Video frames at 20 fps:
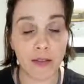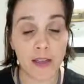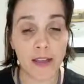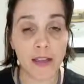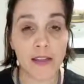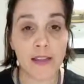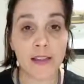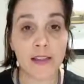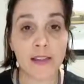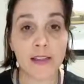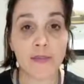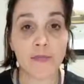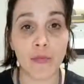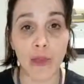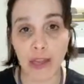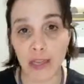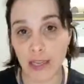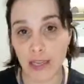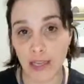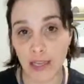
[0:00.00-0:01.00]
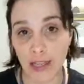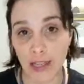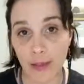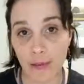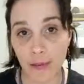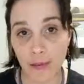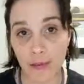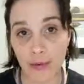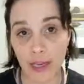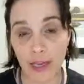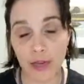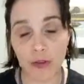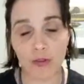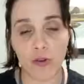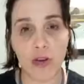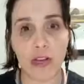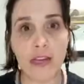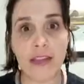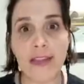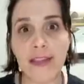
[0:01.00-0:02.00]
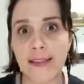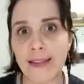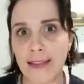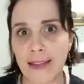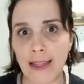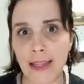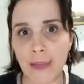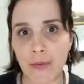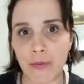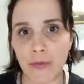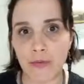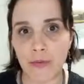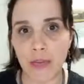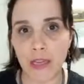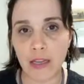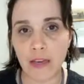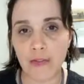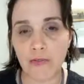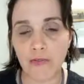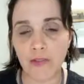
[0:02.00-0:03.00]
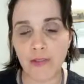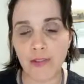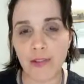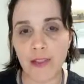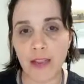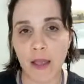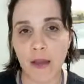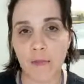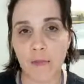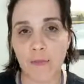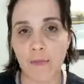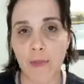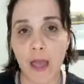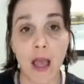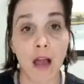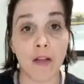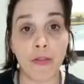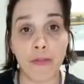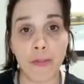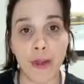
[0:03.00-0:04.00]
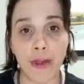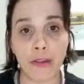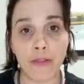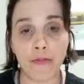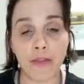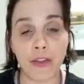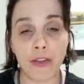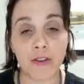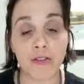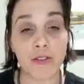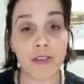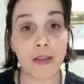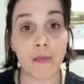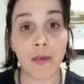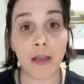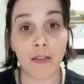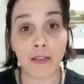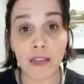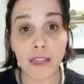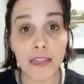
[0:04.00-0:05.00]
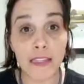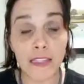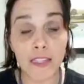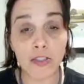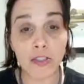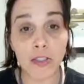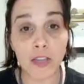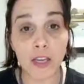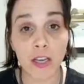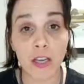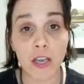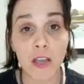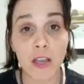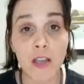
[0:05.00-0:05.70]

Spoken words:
is ready to label read or needs to label read for some health benefit or some health condition.